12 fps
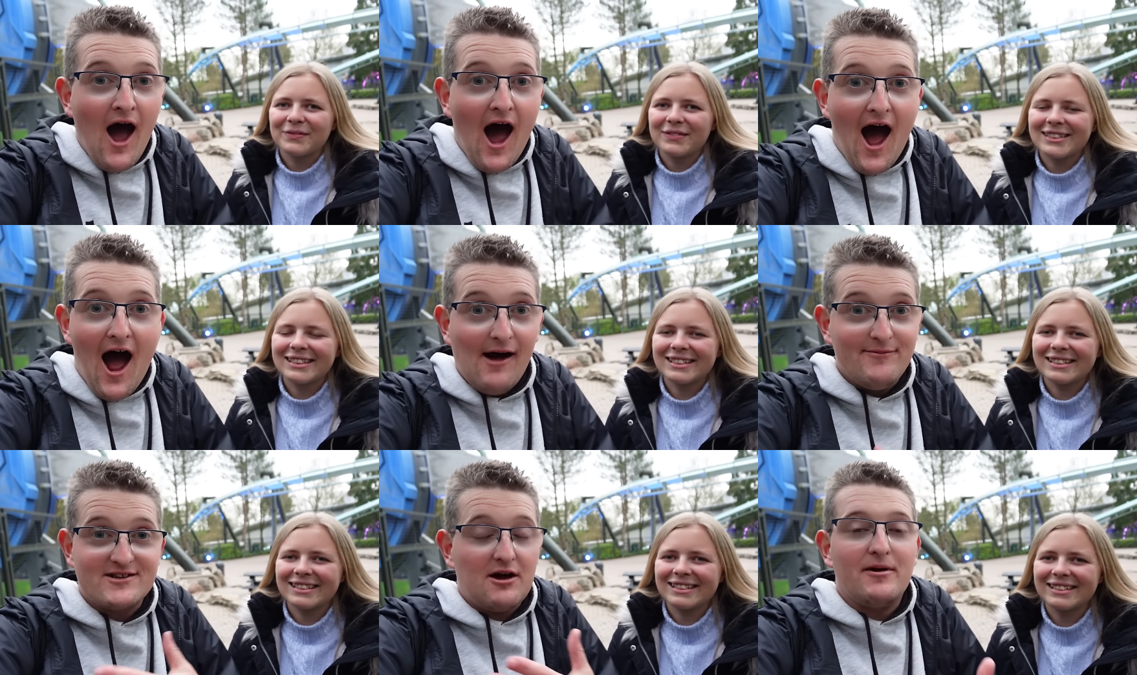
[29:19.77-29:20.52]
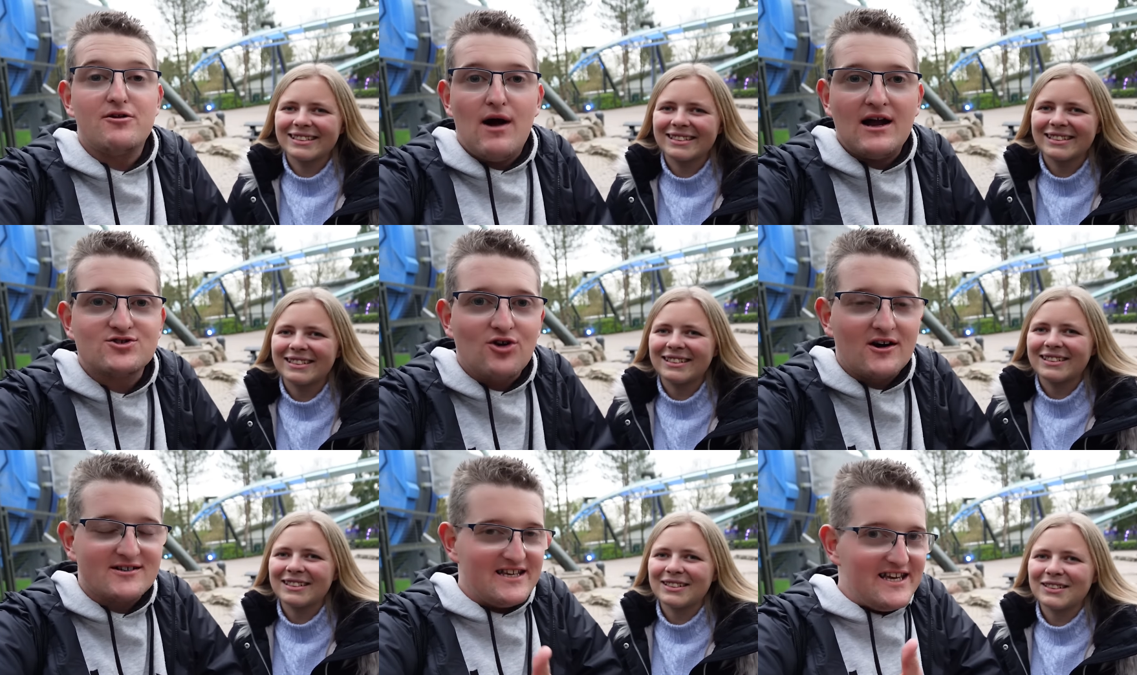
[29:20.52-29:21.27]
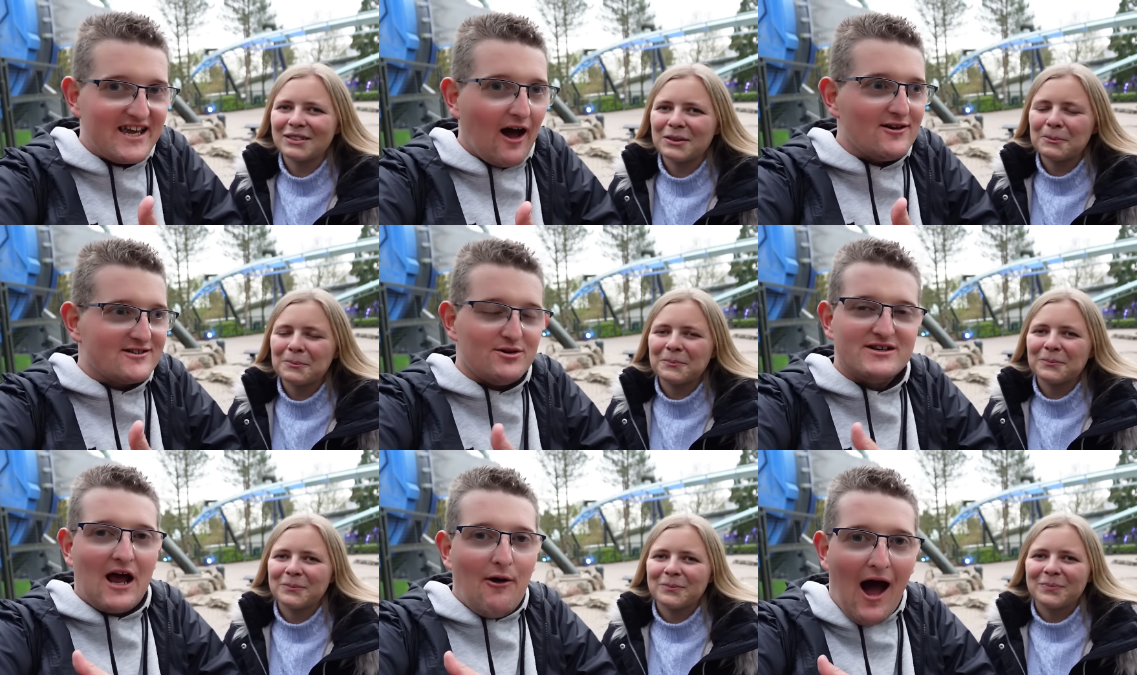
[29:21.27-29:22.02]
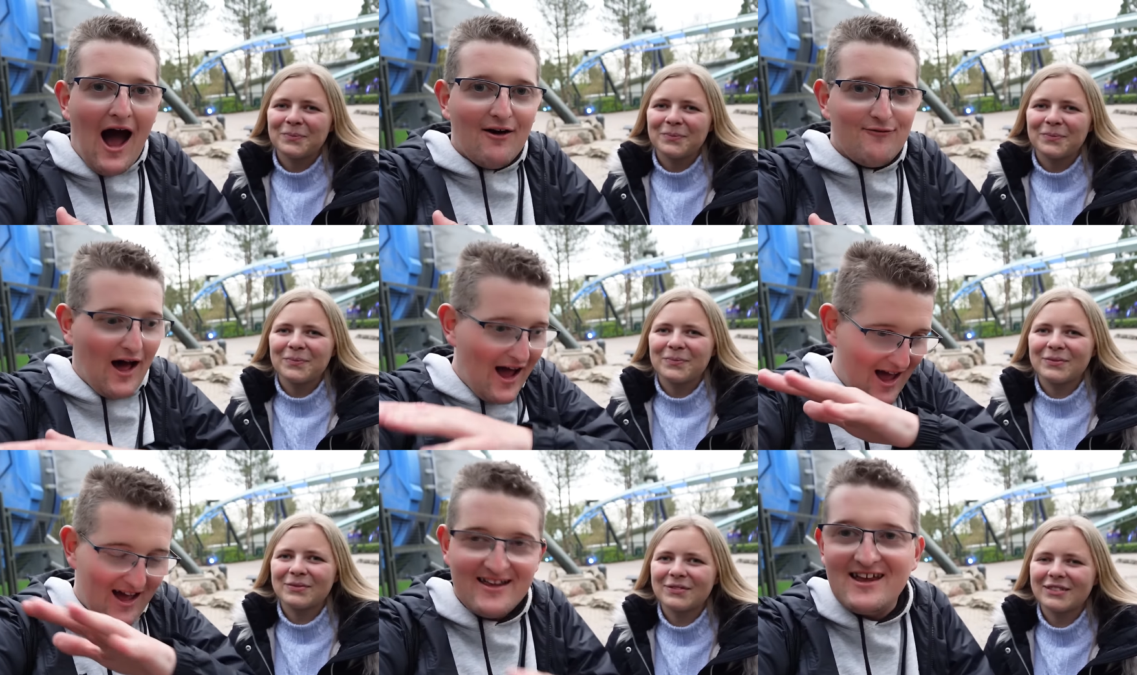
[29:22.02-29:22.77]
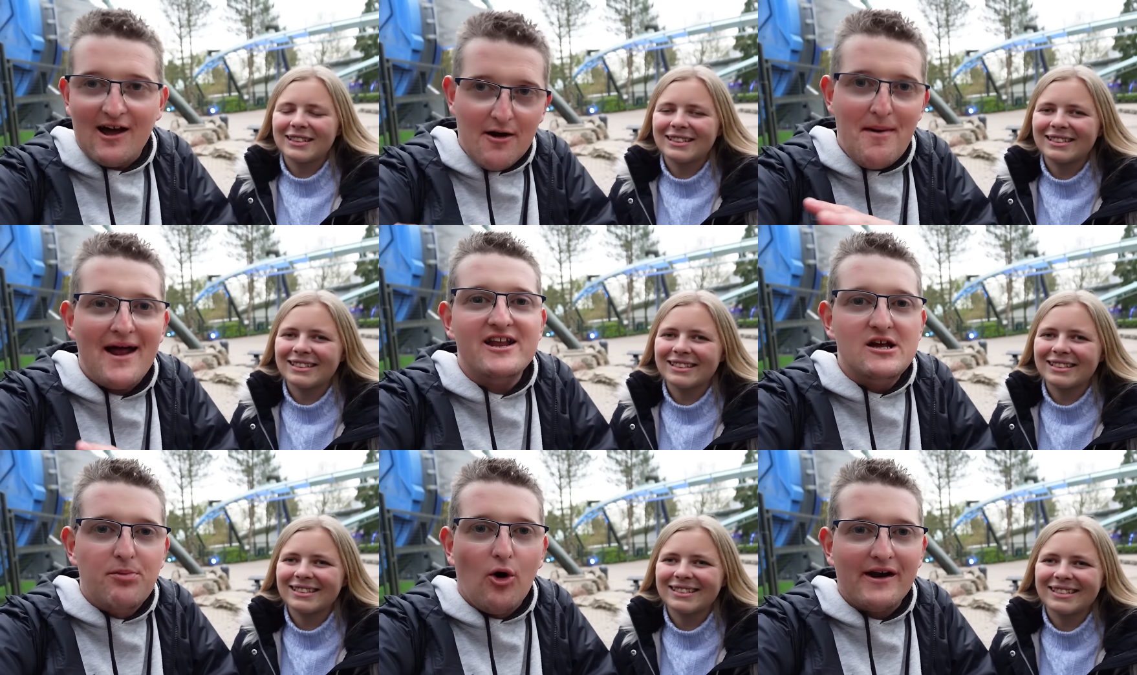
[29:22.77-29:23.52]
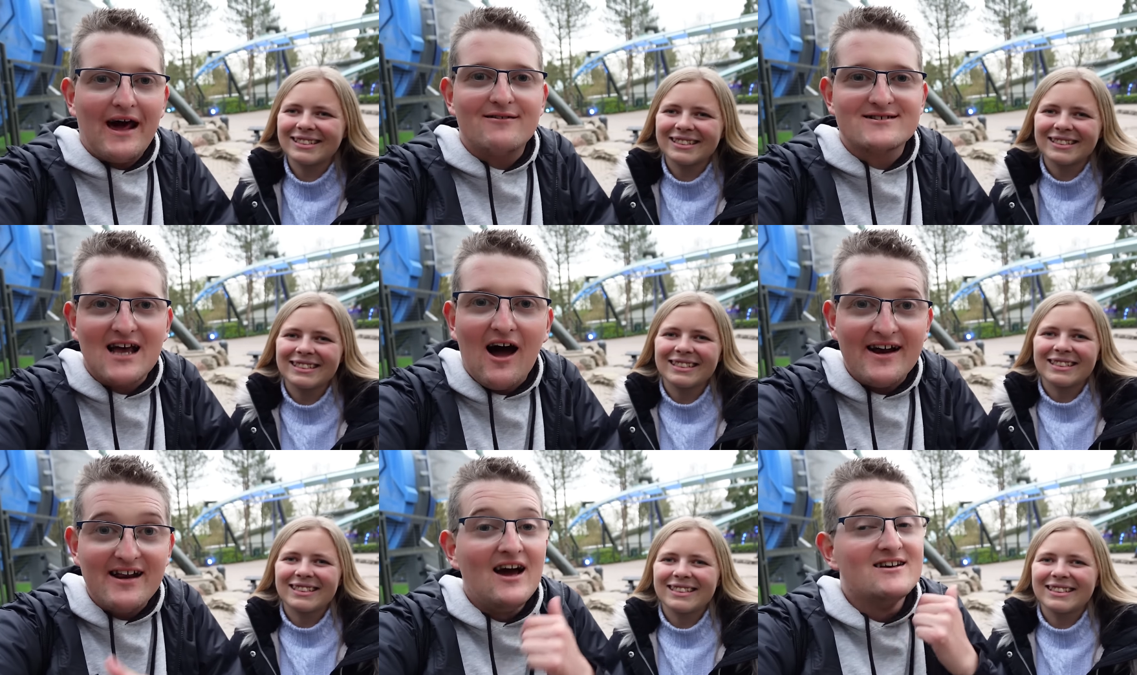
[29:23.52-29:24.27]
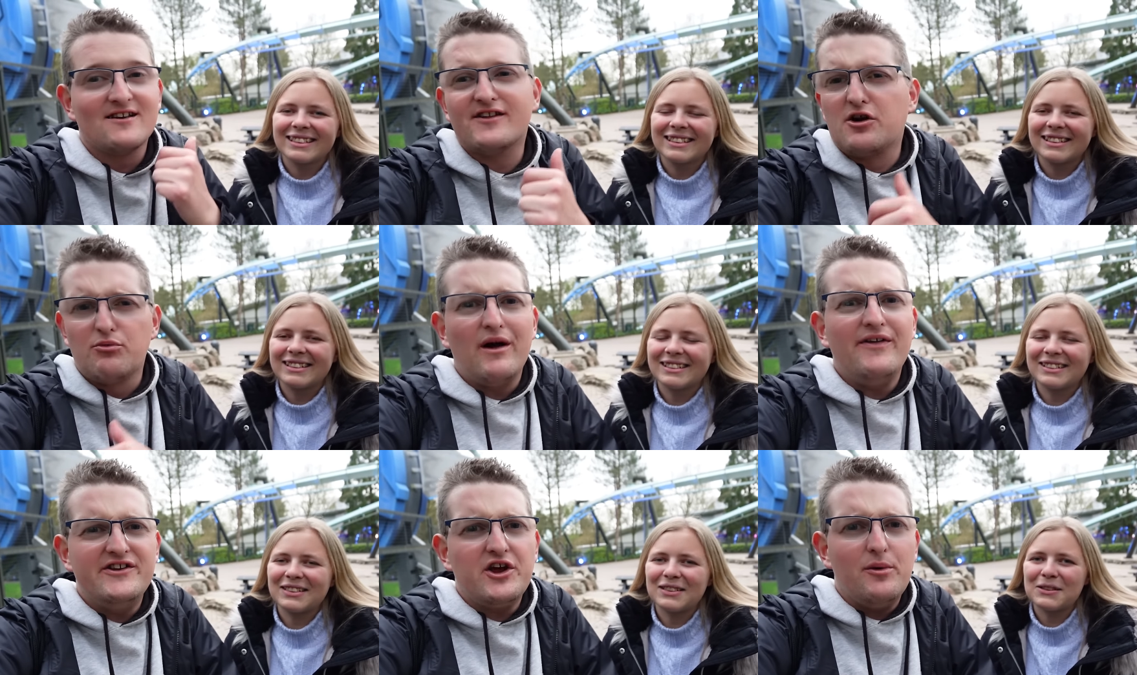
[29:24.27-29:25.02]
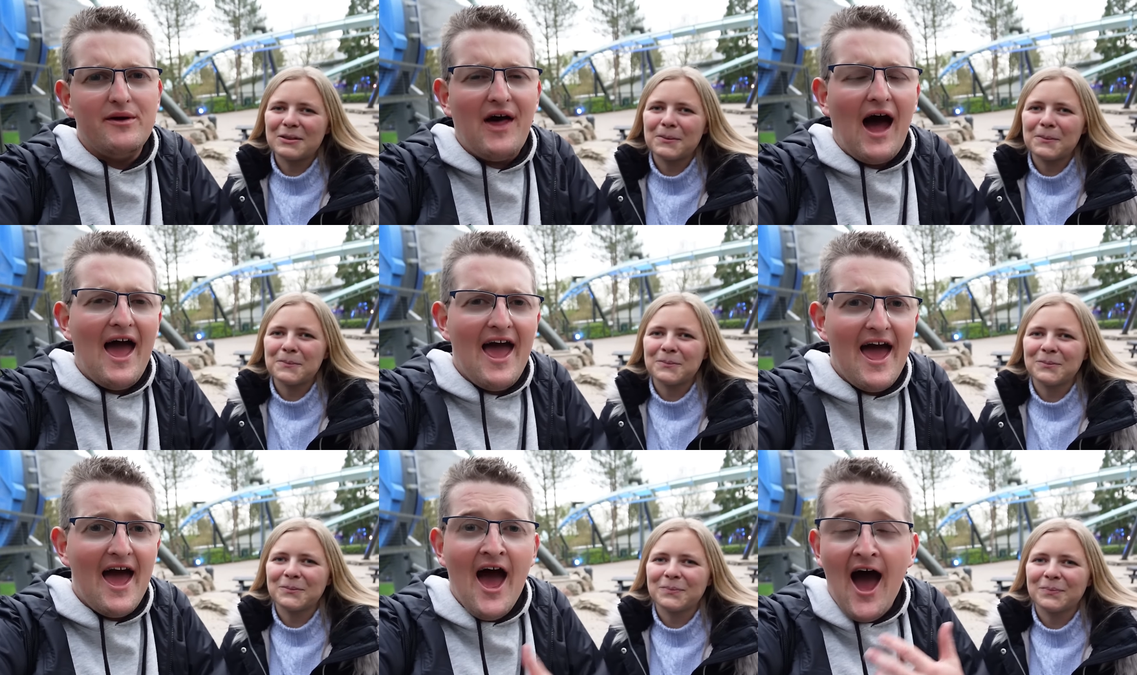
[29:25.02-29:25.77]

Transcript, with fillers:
Speaker 1: Um, there's not many restaurants that you go to and don't have like, uh, you know, a menu New board outside, so they could really do with that here